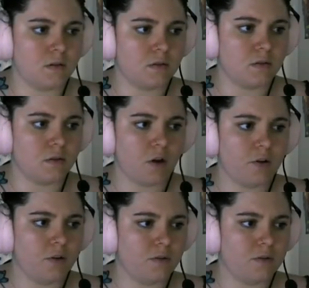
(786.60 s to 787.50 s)

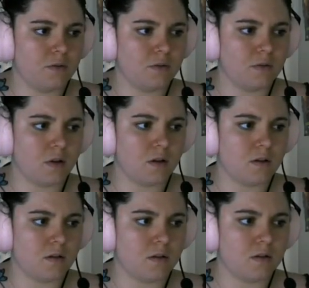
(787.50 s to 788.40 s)
No. Is it Ouija
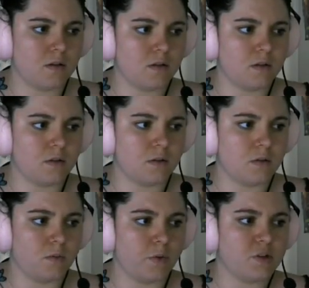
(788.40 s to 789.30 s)
board? What's a Ouija
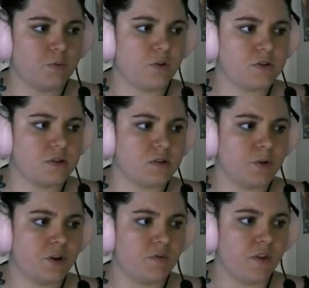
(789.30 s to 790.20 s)
board? Ouija board is a
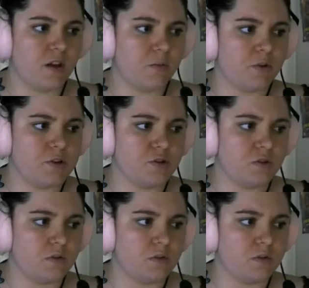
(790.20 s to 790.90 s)
spirit event, I'm pretty sure.